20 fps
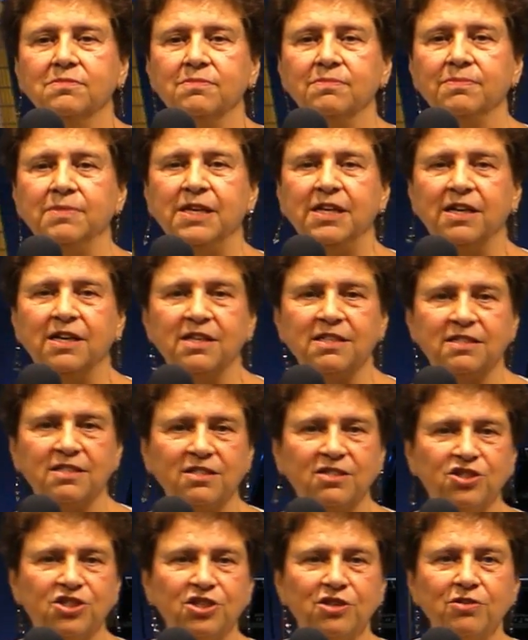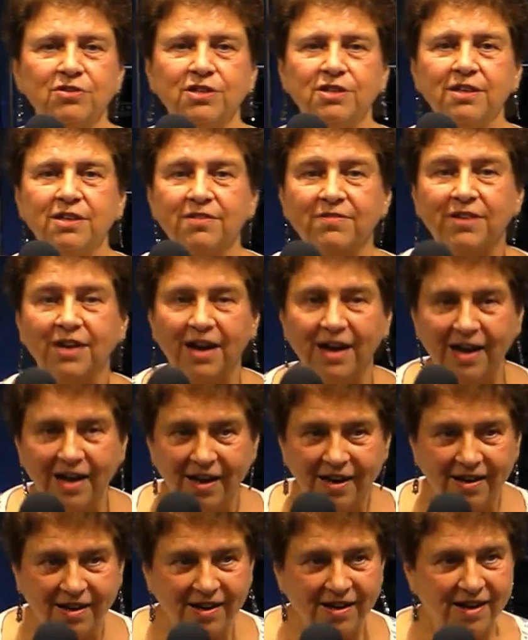Because the children of
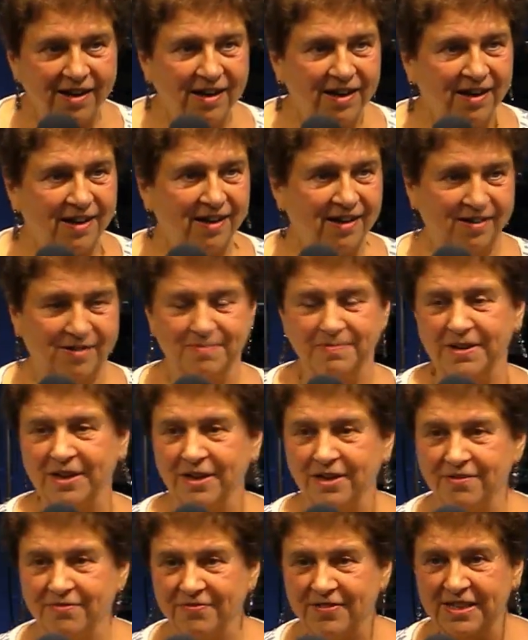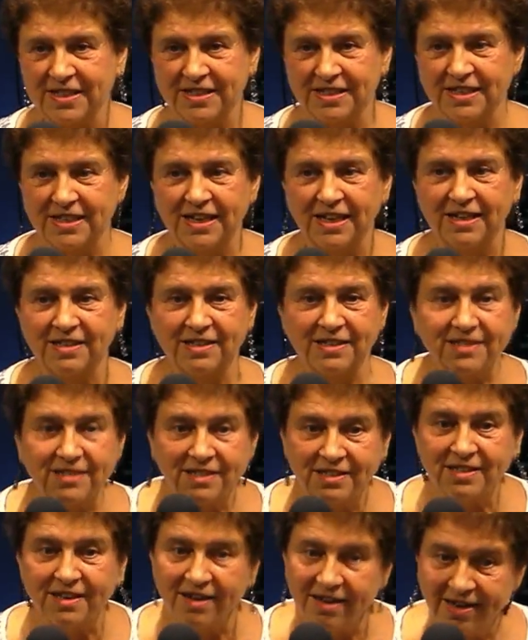God are manifesting at this
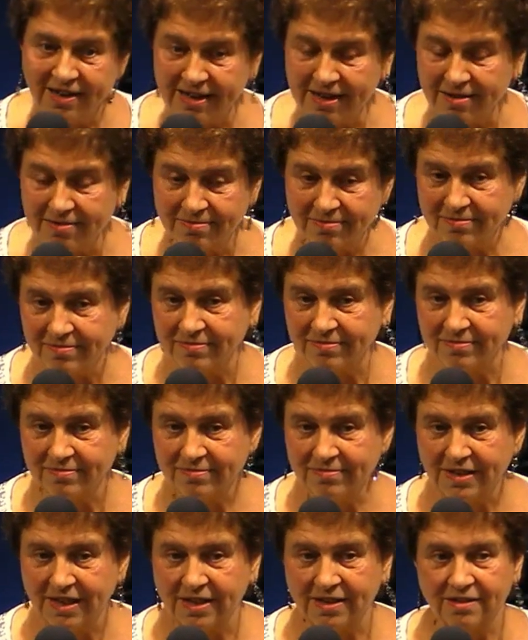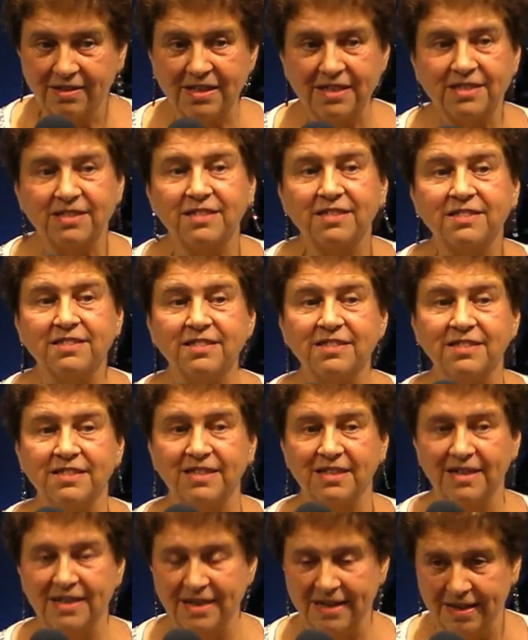time. This is the
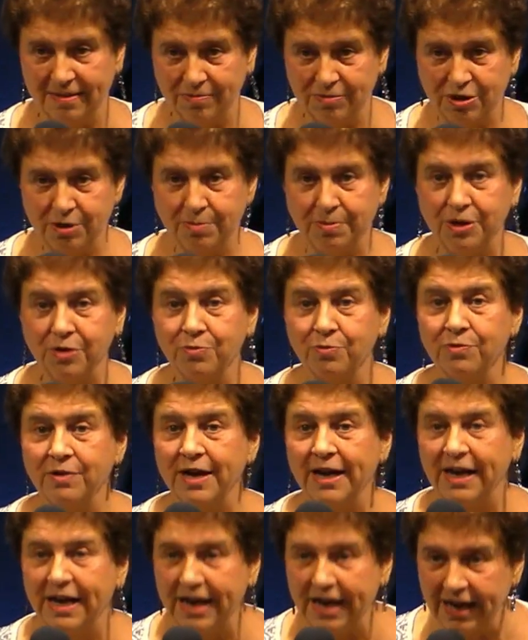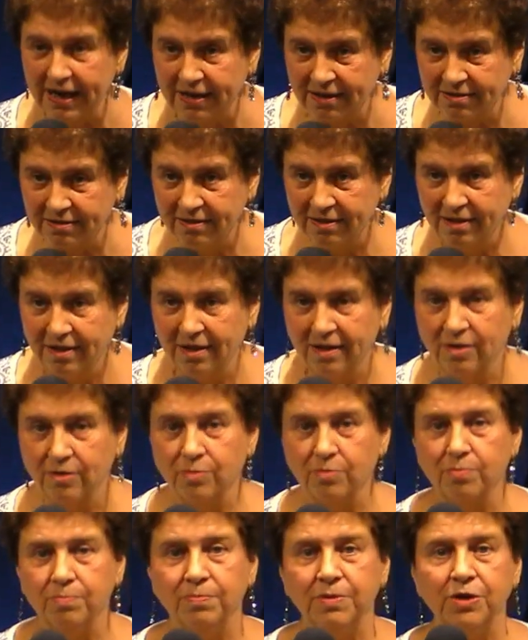time to be ready.
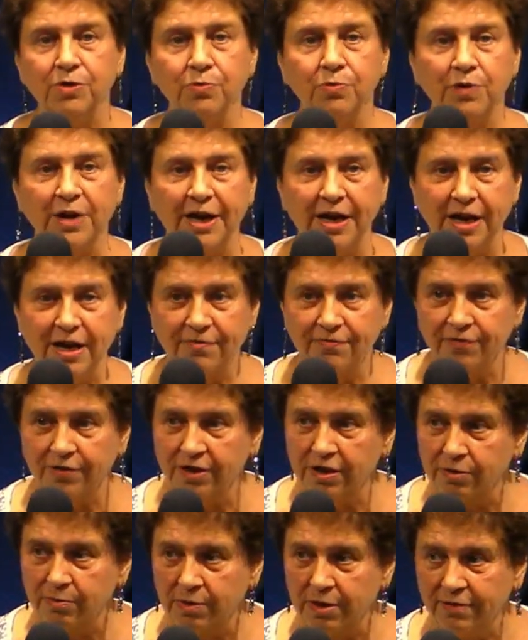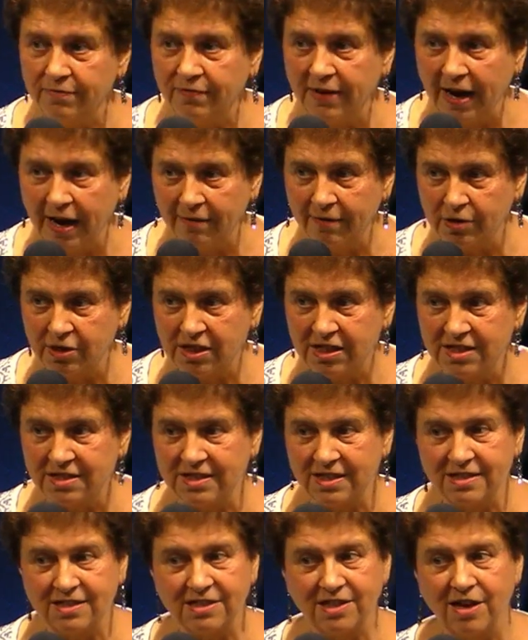Be ready for the revival, because
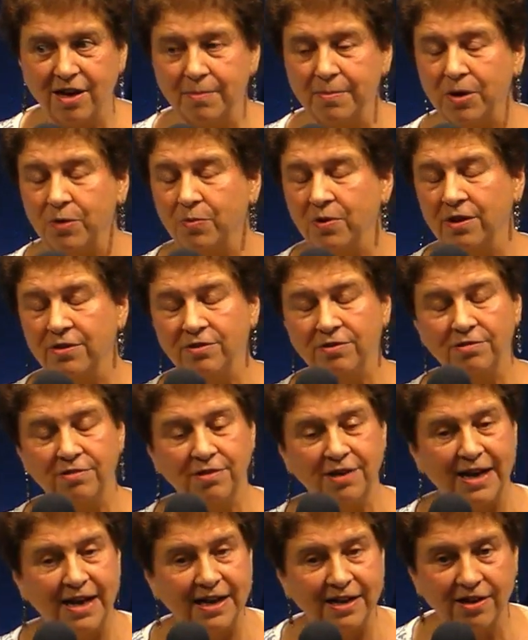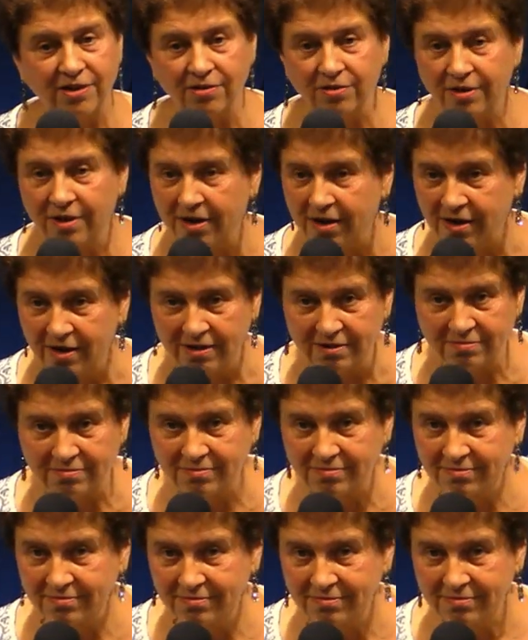it's coming whether you like it or not.
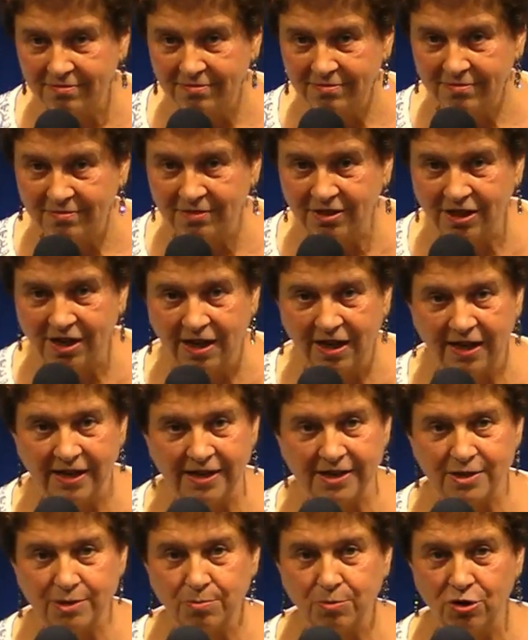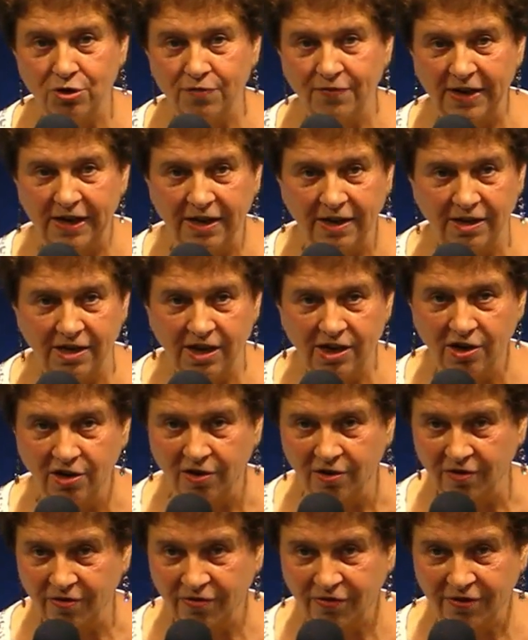God is moving in the
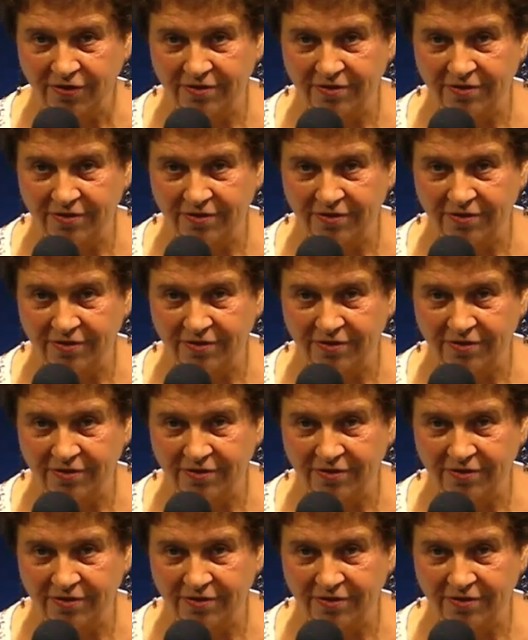earth.